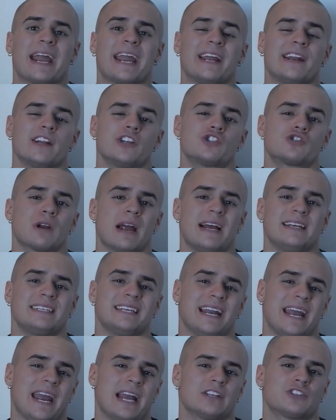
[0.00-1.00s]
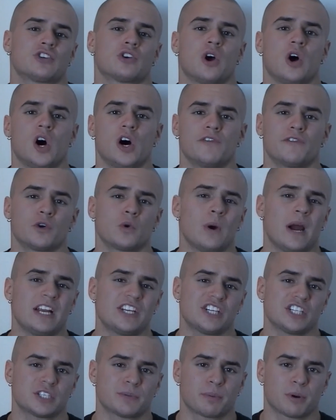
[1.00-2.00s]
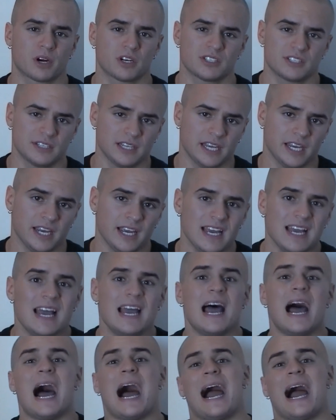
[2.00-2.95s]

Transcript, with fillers: I can address and answer all of your questions personally.